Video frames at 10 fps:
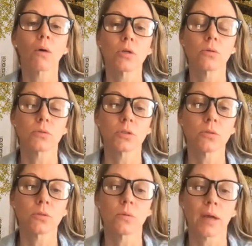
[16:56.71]
you
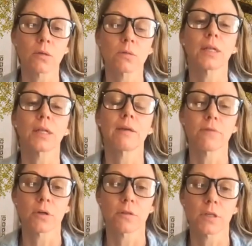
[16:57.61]

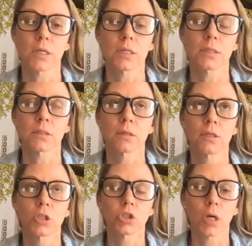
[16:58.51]
deliver these
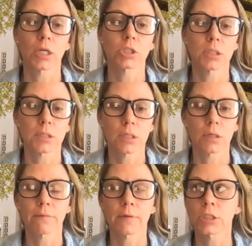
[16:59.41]
strategies and
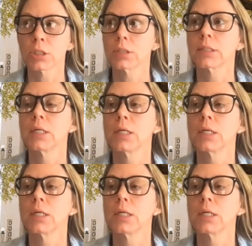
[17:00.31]
interventions.